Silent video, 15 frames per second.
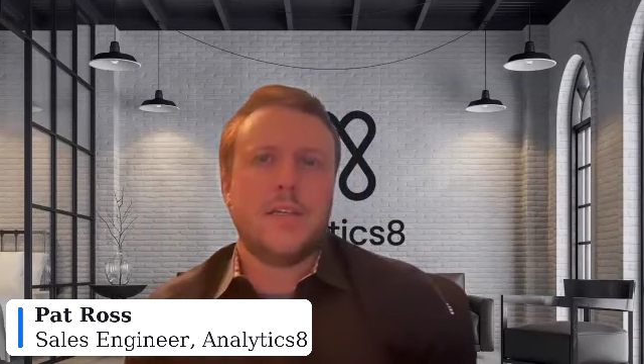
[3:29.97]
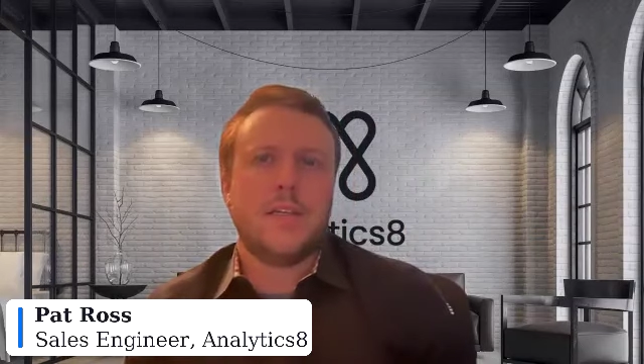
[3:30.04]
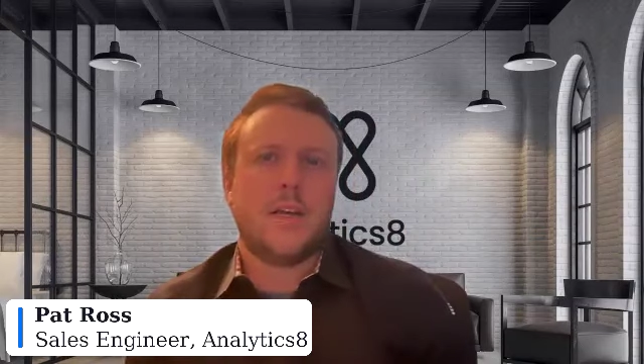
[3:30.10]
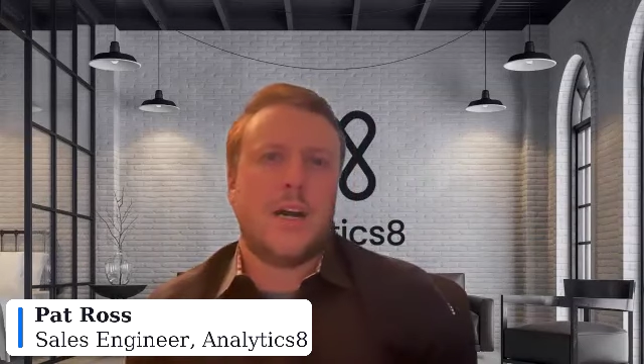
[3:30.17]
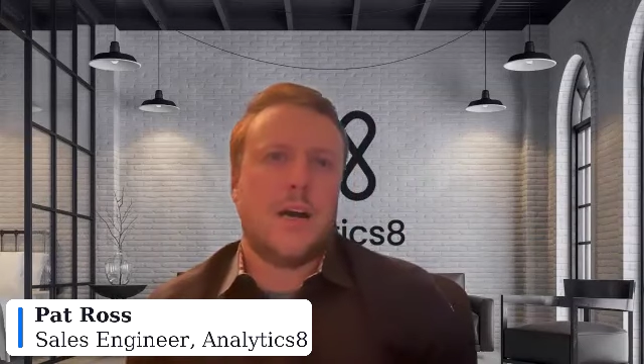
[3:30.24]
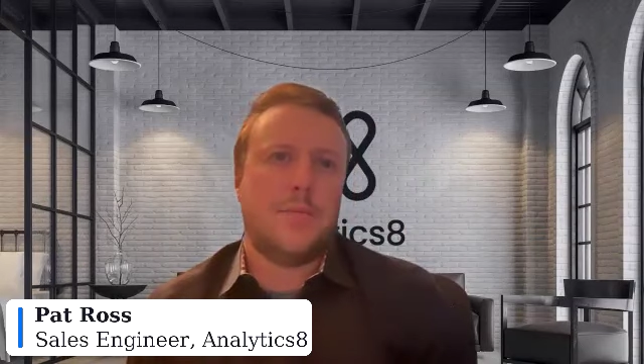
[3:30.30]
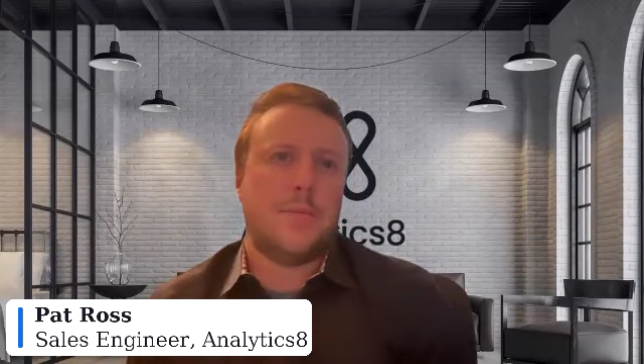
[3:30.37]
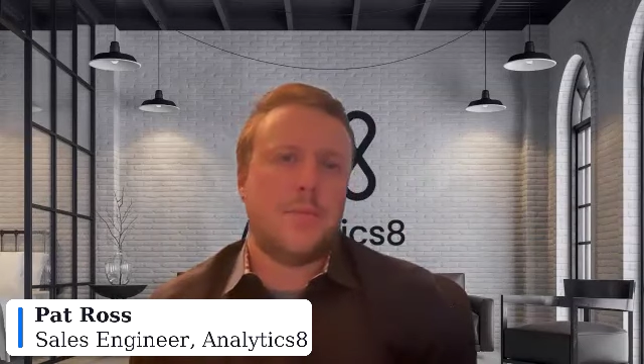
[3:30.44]
to
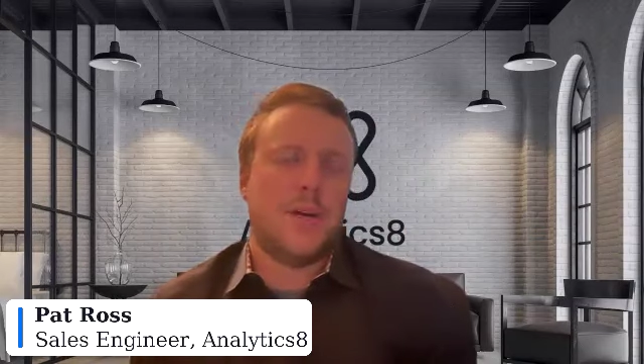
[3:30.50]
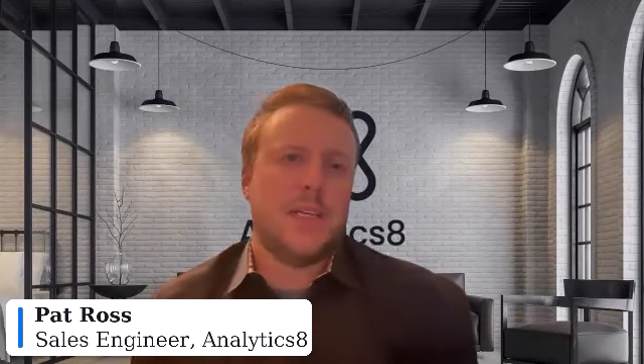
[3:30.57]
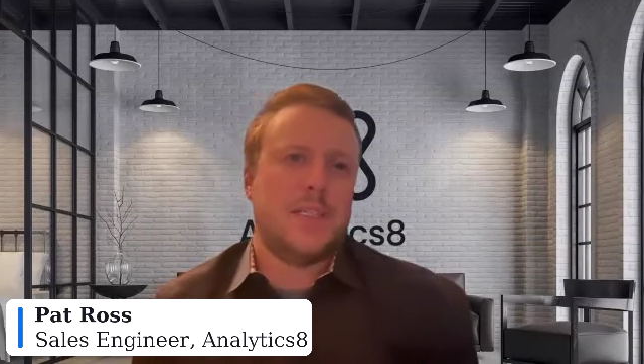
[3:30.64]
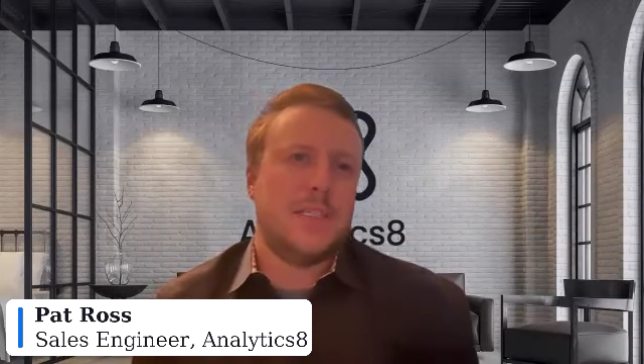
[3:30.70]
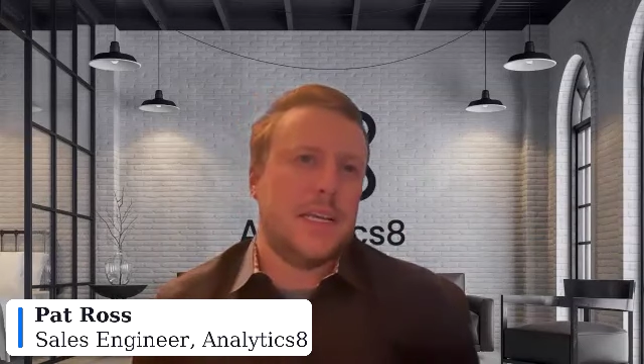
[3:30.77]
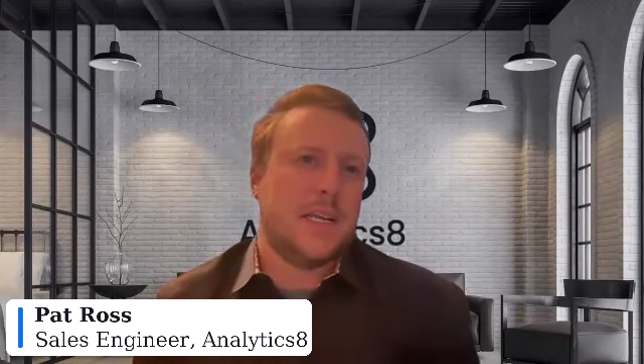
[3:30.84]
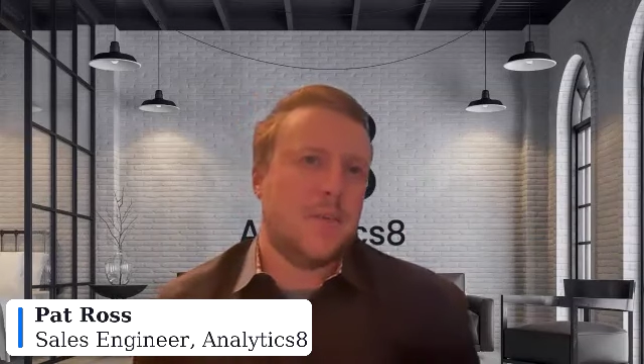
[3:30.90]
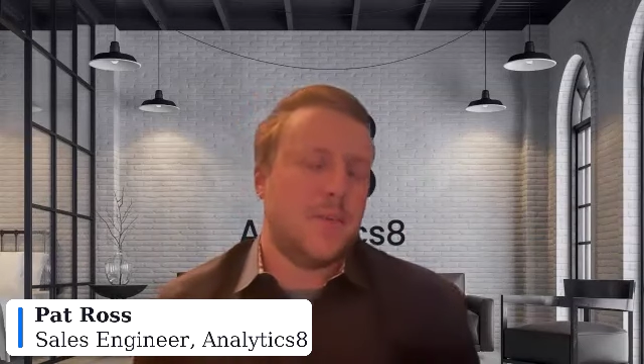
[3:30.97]

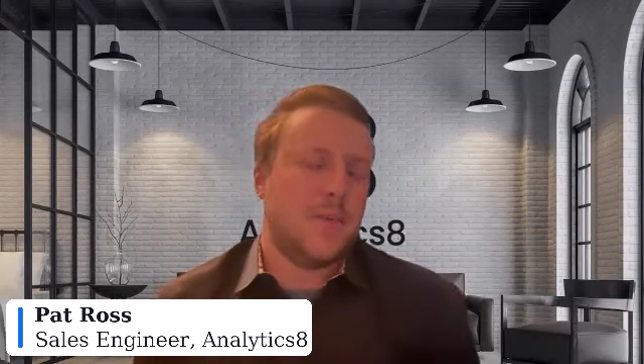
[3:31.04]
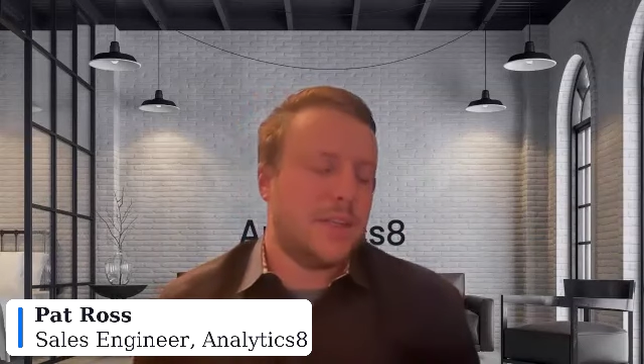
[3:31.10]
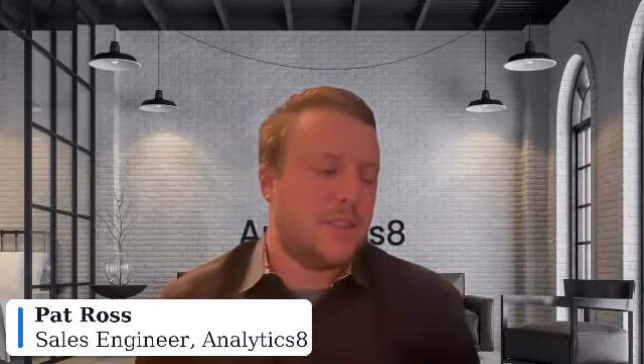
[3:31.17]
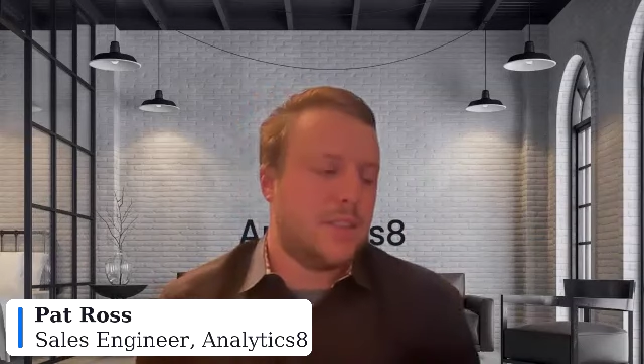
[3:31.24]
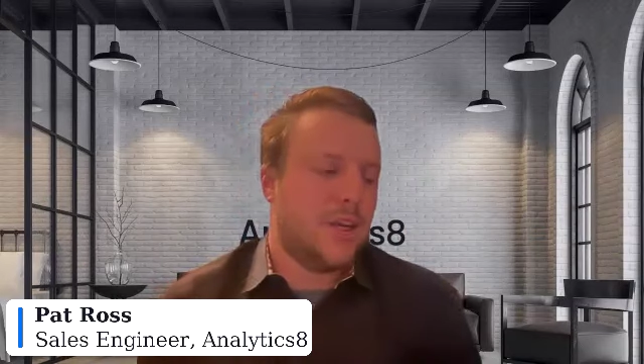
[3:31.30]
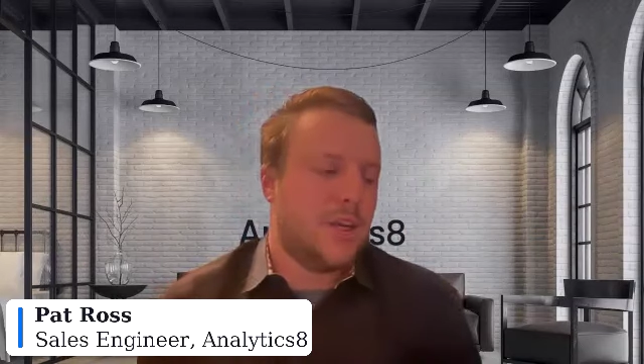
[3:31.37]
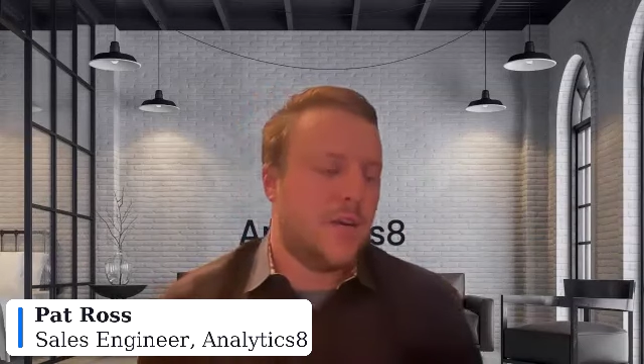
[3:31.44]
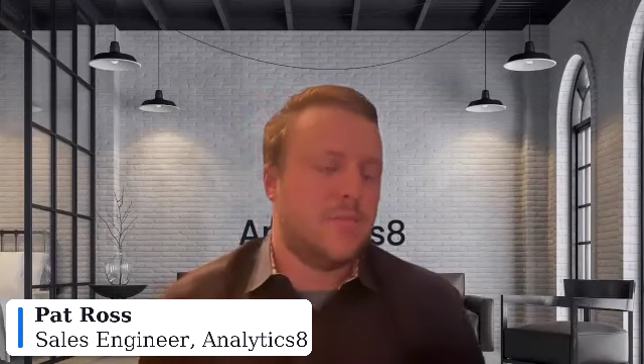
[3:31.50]
optimize
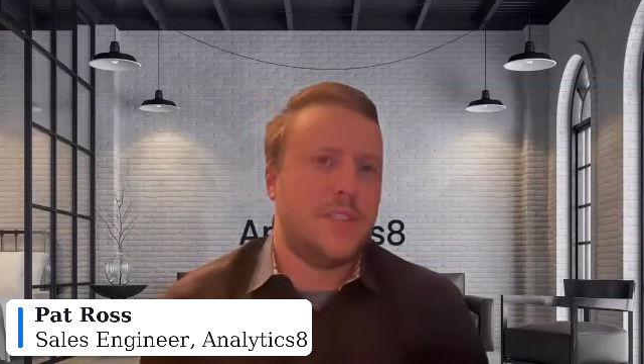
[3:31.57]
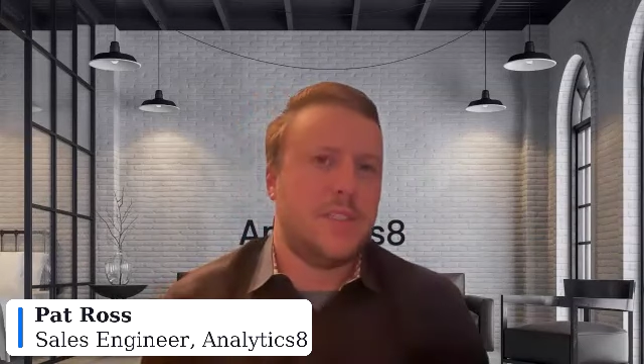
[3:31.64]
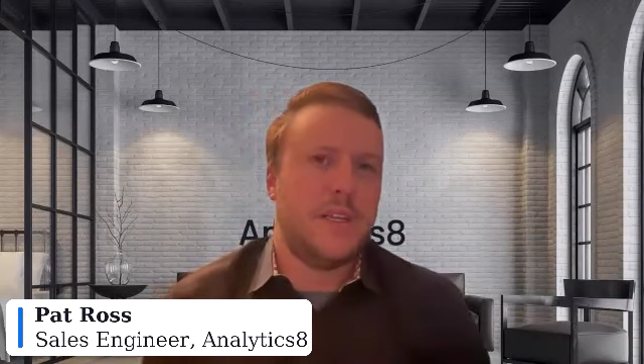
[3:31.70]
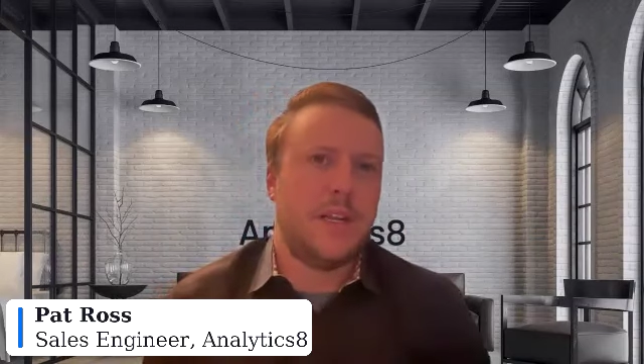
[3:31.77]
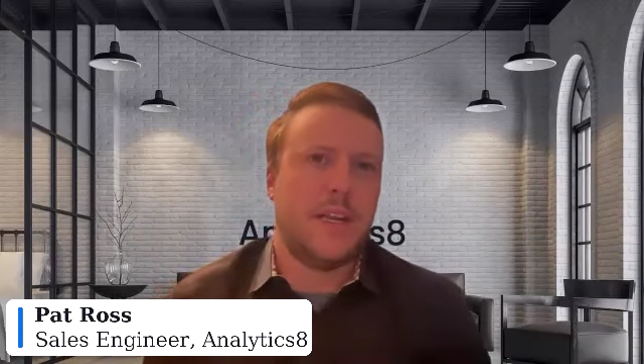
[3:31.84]
Databricks jobs.